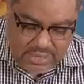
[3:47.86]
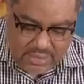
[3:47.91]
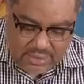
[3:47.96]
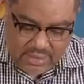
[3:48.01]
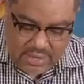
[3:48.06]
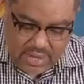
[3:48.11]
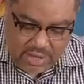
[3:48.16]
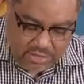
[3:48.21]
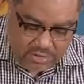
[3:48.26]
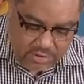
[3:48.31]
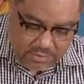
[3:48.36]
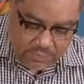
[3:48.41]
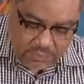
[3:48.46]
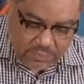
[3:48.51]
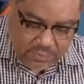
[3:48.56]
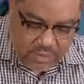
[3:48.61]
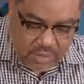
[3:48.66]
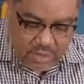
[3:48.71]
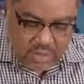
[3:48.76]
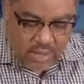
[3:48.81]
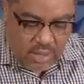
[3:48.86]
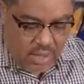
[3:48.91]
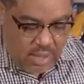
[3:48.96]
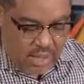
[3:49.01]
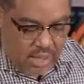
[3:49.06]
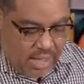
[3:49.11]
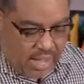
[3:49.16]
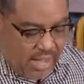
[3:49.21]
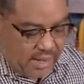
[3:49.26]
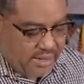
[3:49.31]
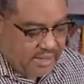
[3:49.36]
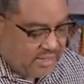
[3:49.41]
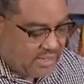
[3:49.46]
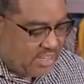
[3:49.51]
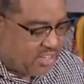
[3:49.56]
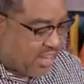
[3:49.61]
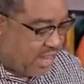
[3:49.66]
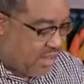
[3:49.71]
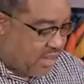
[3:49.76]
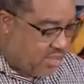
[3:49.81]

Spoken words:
that together. At this stage, I